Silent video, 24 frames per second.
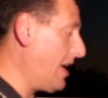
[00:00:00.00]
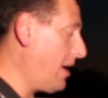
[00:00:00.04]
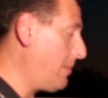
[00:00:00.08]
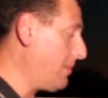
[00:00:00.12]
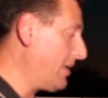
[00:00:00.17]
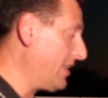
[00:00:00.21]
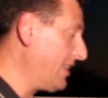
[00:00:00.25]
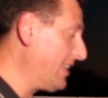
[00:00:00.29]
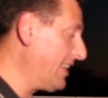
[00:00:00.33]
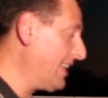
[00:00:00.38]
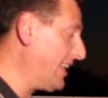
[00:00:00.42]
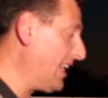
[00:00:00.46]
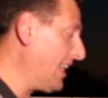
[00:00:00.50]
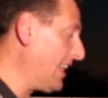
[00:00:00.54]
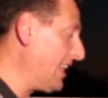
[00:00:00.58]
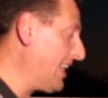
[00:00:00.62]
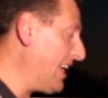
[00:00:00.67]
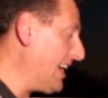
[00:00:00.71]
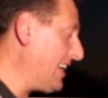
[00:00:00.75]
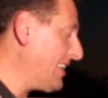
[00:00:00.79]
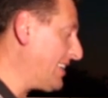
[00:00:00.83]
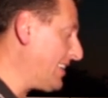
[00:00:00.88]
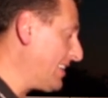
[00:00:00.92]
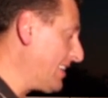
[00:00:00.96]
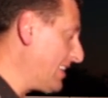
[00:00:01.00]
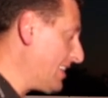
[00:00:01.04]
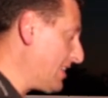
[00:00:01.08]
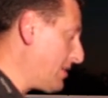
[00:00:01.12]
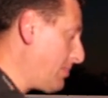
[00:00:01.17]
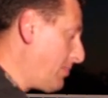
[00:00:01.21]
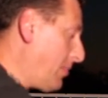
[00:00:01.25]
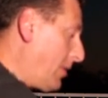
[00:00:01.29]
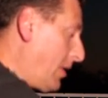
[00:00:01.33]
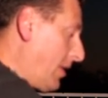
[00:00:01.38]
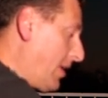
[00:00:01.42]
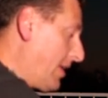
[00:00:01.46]
I'm a little late to
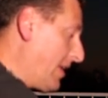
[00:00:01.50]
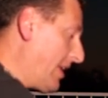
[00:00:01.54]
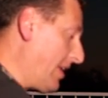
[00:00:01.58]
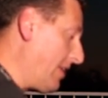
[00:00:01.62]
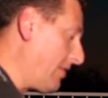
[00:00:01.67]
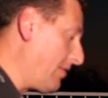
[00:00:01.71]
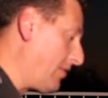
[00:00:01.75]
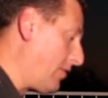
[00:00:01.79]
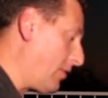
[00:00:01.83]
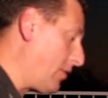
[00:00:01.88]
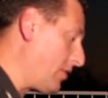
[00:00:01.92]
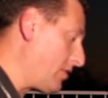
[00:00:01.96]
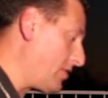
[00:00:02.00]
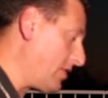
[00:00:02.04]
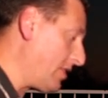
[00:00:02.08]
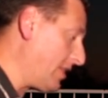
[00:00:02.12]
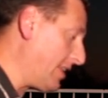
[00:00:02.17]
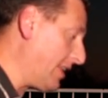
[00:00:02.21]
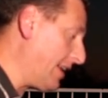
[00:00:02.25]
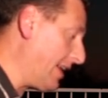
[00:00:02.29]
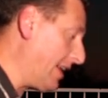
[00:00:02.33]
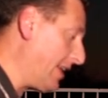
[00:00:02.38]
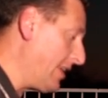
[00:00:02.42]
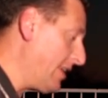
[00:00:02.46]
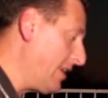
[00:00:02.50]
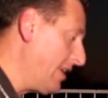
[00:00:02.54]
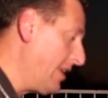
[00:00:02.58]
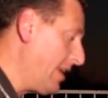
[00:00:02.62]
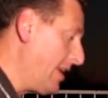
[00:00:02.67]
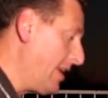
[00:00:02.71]
this party unfortunately,